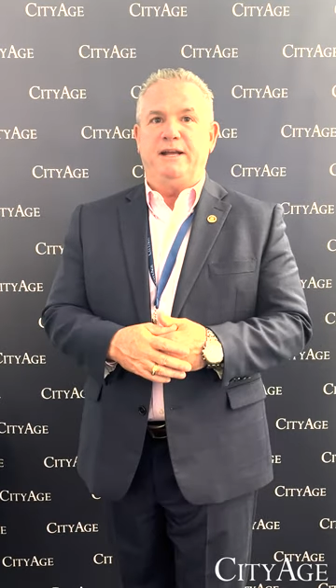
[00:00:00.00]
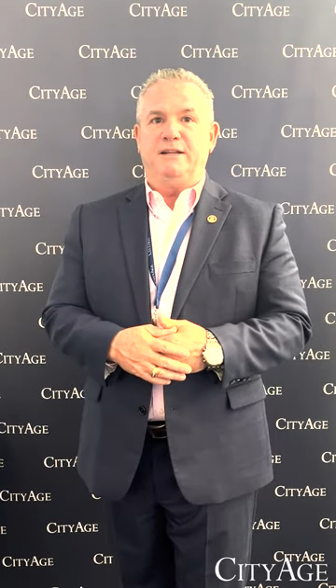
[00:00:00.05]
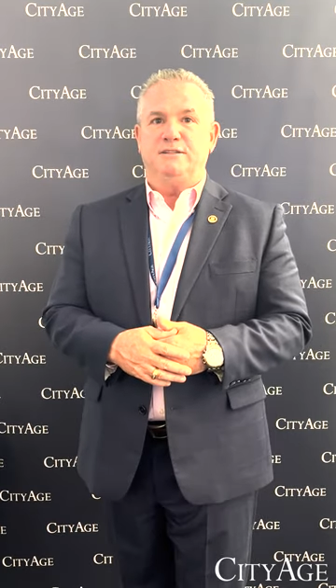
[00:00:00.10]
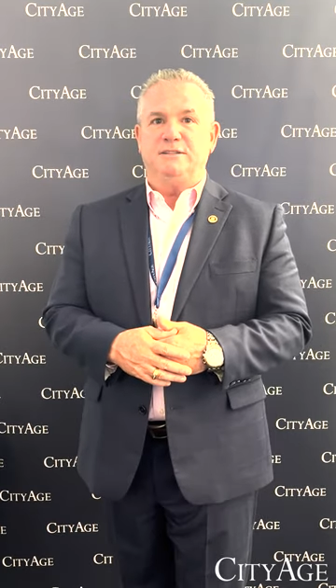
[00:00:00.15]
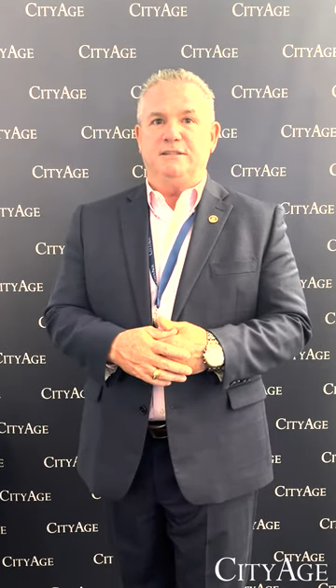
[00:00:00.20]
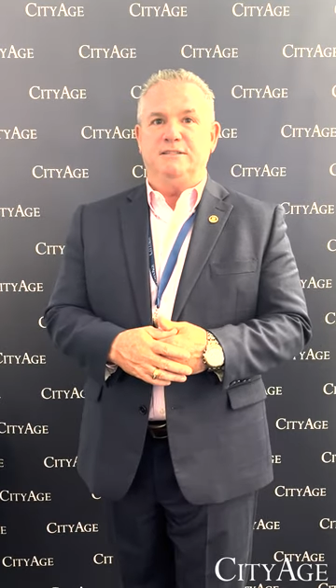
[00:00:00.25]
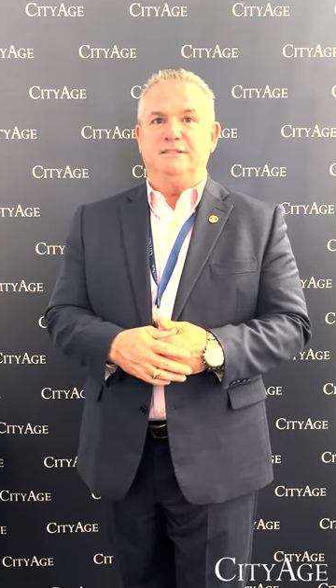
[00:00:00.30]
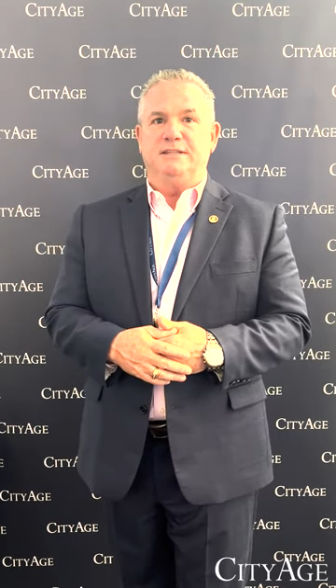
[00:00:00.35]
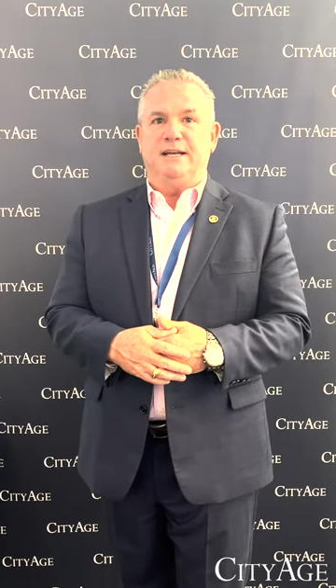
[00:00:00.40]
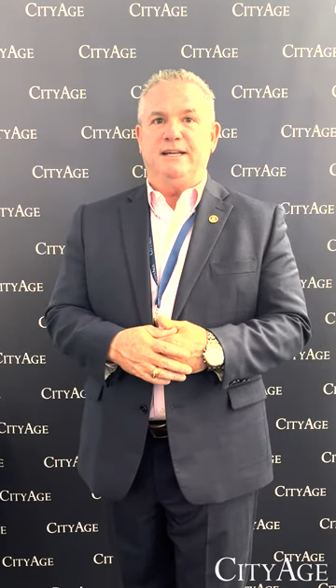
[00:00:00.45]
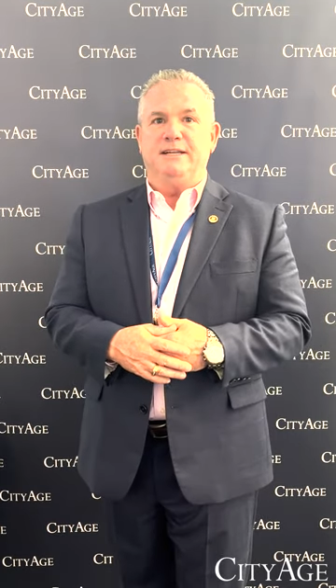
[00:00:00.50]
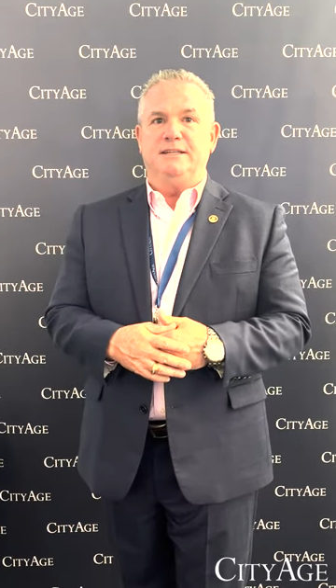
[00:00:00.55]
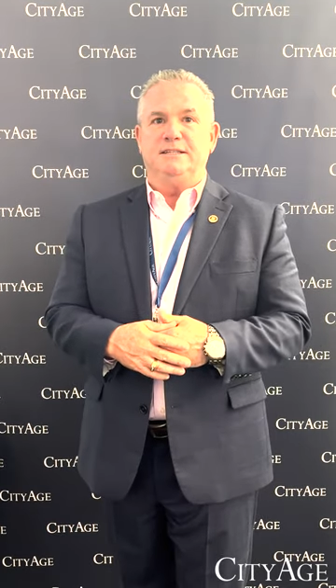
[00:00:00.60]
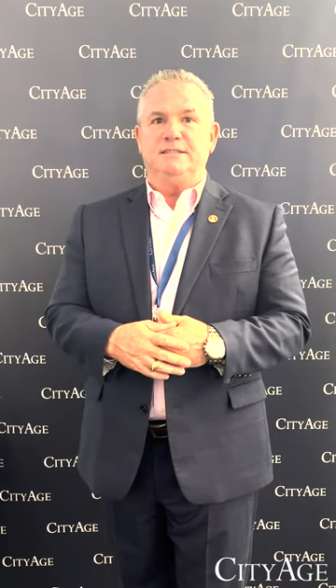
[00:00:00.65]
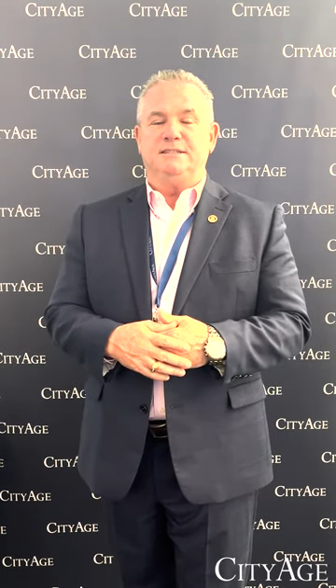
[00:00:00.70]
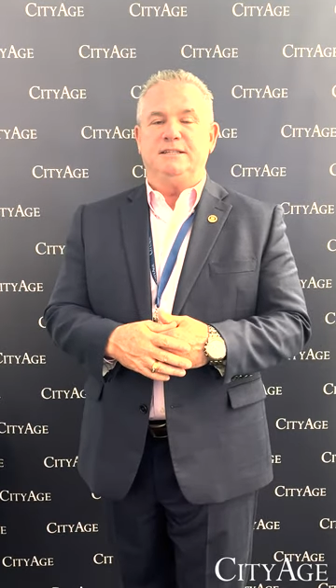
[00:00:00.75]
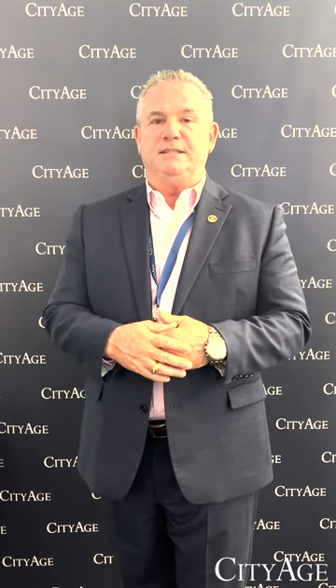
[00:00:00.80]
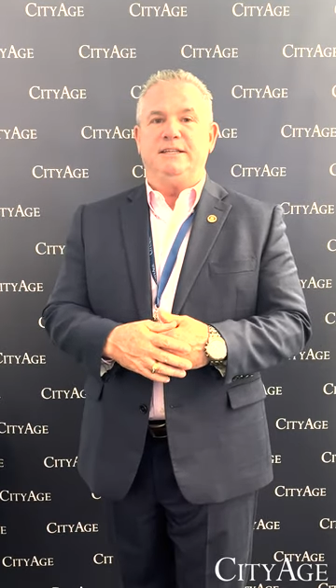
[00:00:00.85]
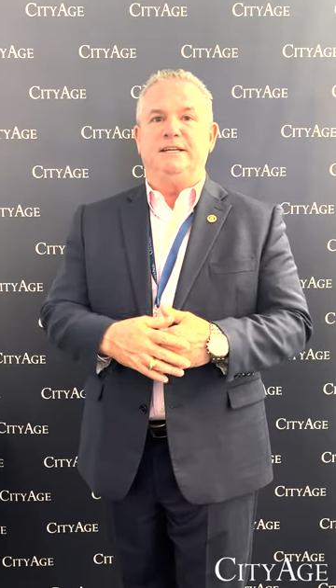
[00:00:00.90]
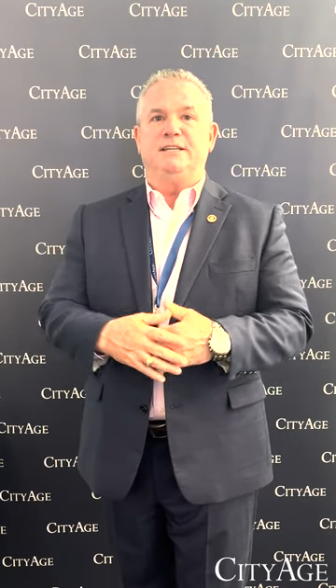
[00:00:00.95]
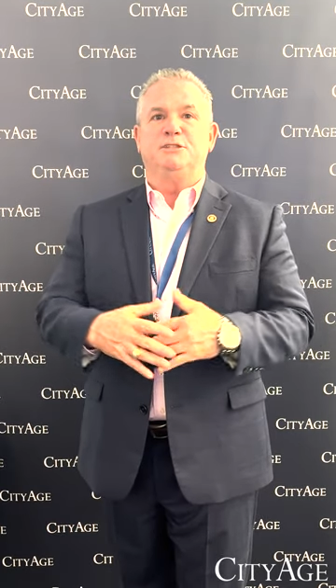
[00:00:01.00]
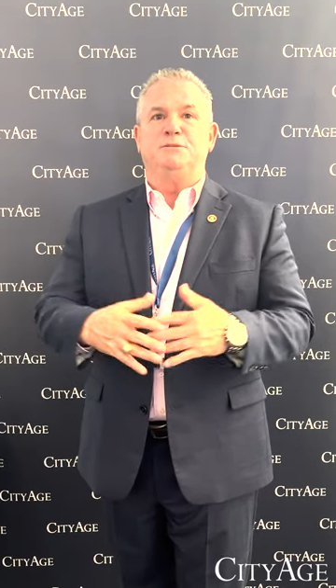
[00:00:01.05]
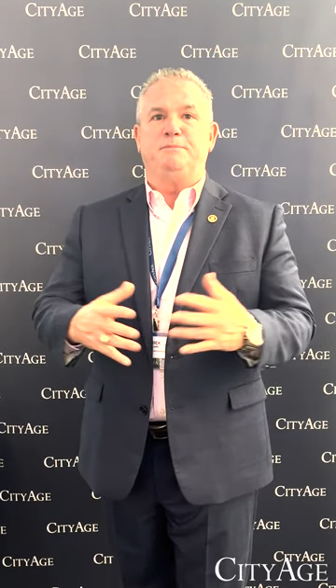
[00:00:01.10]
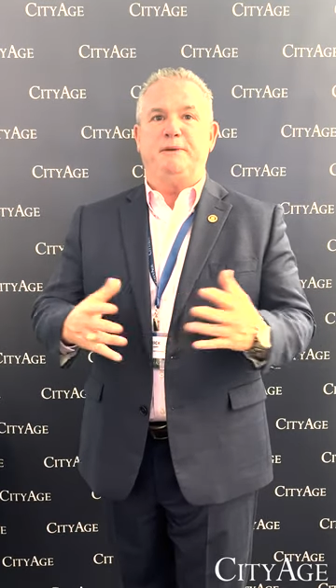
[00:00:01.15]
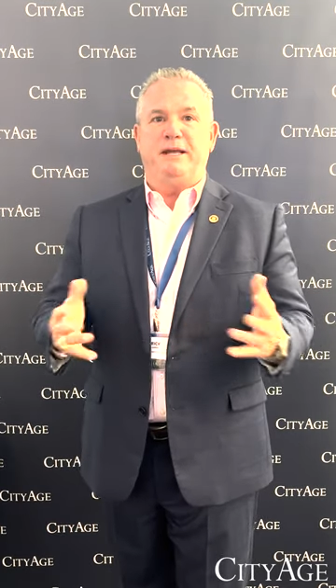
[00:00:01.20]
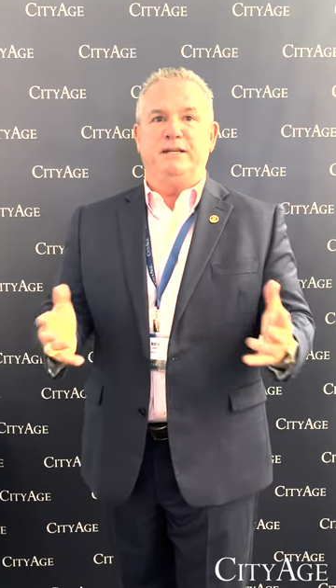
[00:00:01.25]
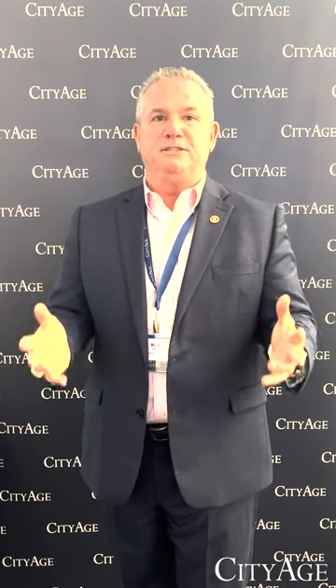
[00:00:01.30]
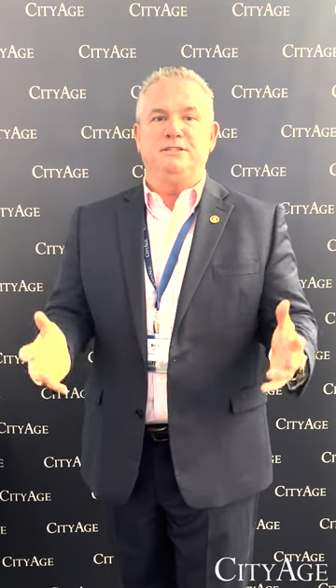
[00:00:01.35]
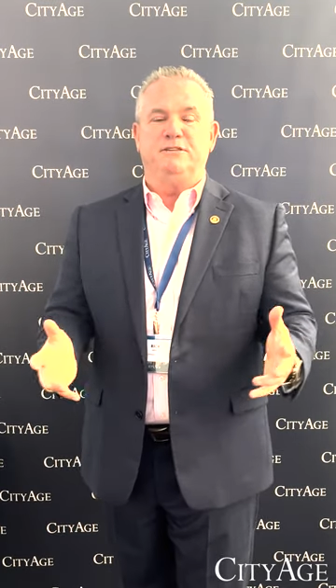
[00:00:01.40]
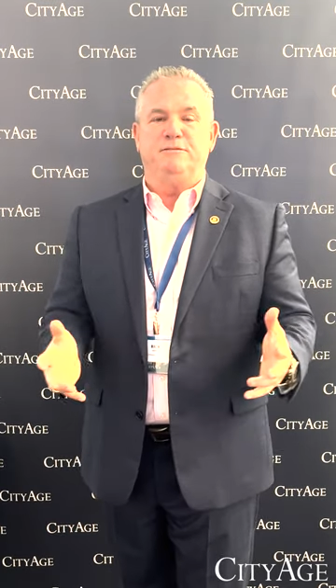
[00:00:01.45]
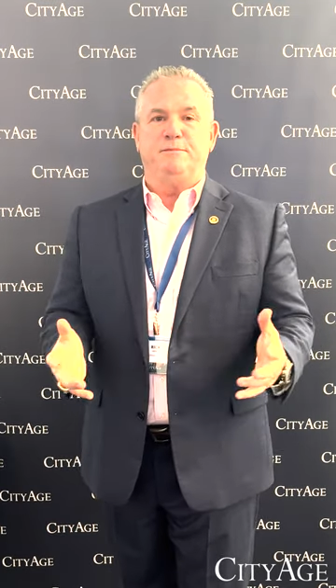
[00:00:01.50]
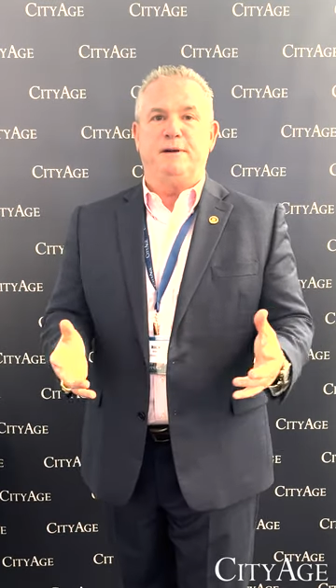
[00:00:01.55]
it's exciting to see the expansion of